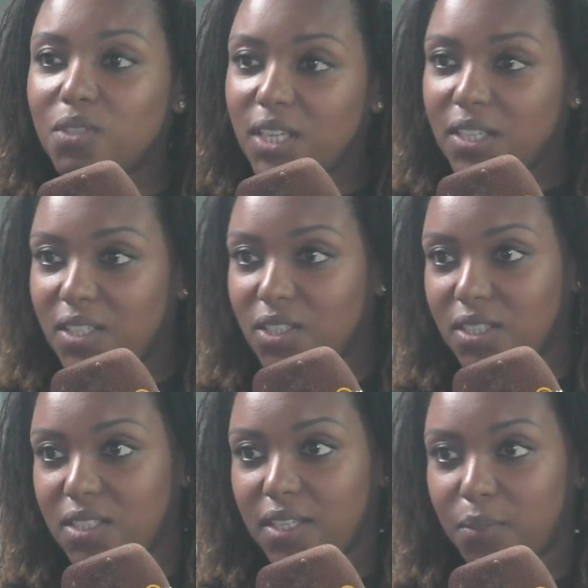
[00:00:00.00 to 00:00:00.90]

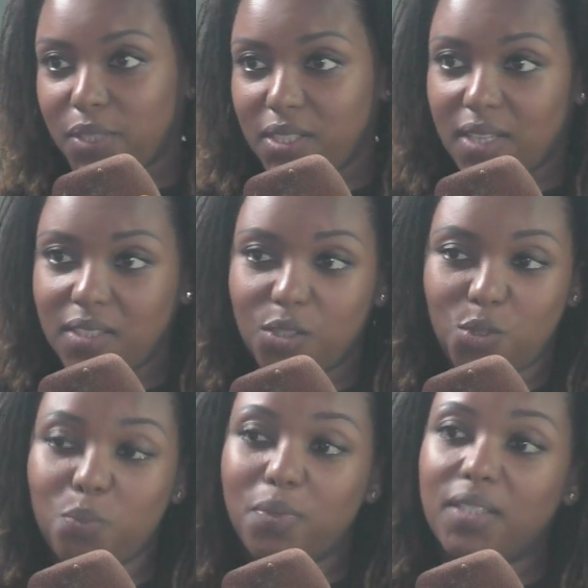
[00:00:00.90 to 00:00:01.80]
teenagers like we're starting to
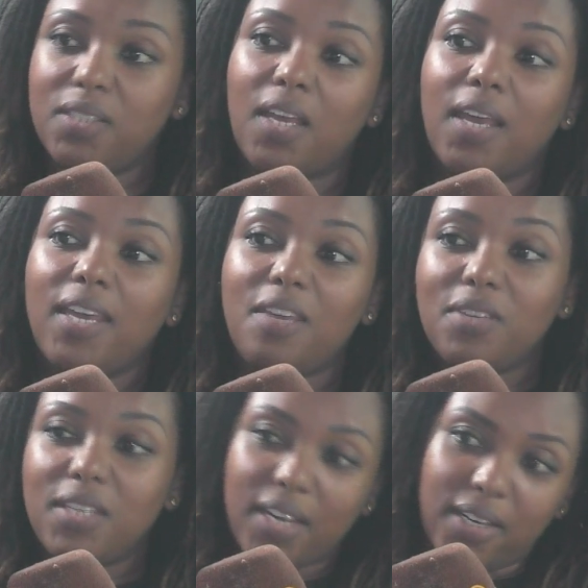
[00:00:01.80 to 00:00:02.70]
do, but
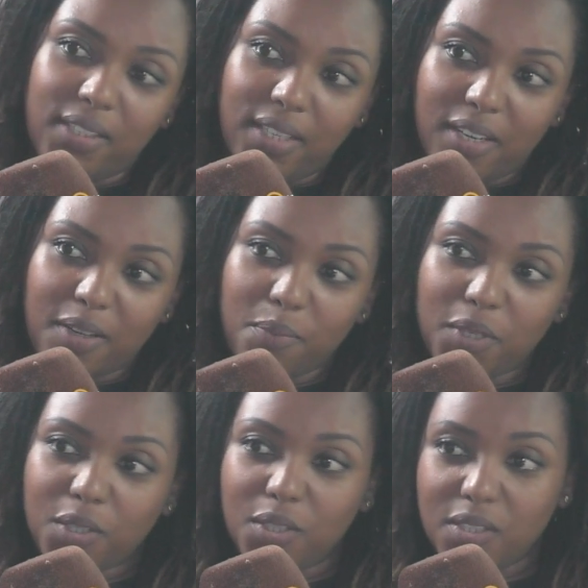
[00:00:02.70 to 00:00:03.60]
even earlier,
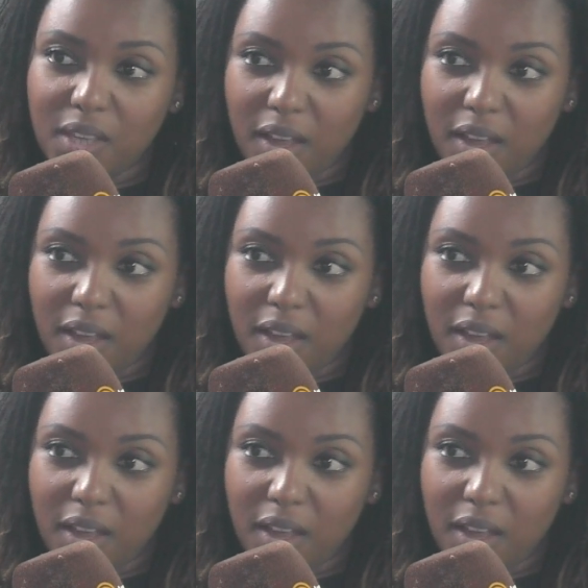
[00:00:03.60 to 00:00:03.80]
because